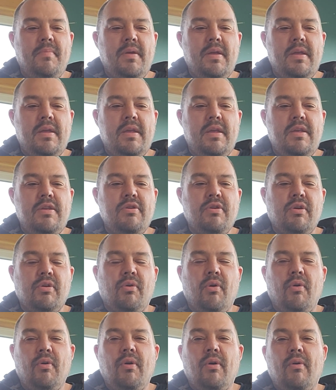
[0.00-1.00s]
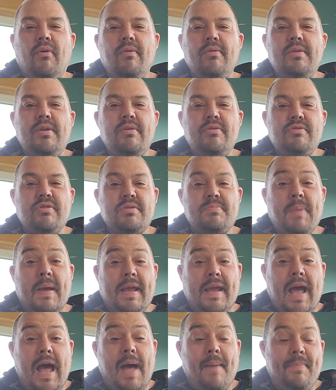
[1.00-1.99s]
You could learn just by
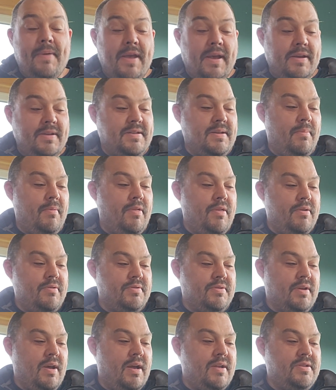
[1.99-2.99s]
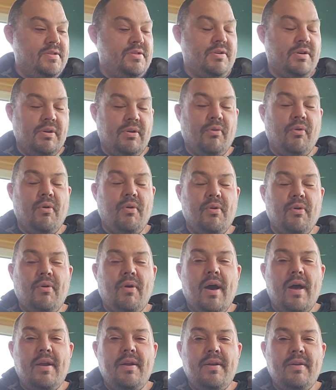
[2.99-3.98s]
copying some of those lines. You could learn a
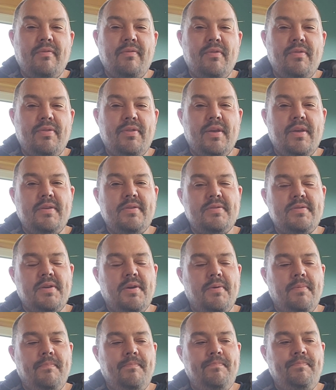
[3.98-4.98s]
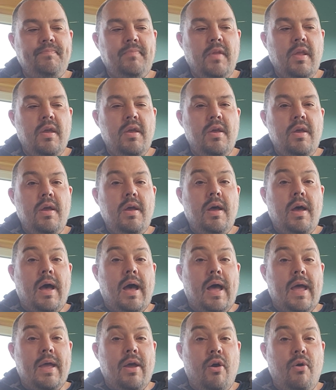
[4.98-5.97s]
lot of different things. So
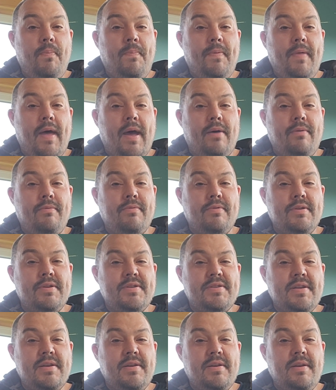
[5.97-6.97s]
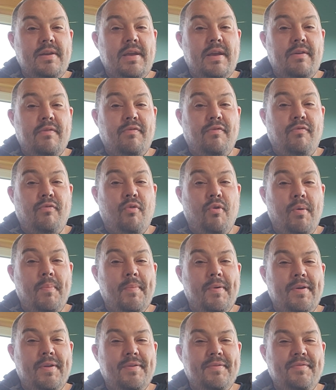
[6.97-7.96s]
I hope that was
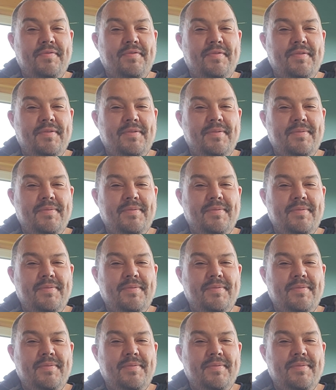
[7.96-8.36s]
informative.